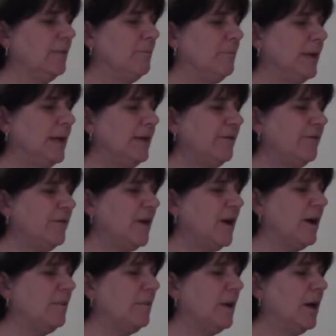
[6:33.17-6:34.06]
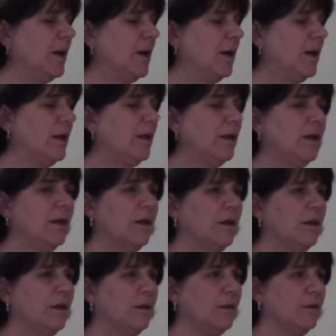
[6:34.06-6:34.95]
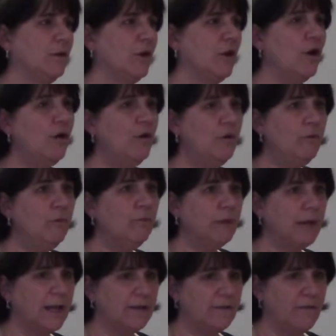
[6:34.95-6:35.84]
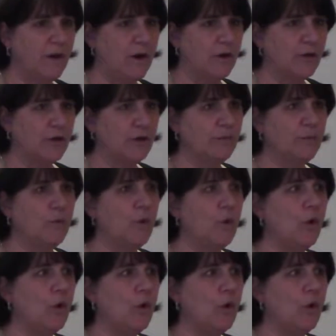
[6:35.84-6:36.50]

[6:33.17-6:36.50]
be it from low blood volume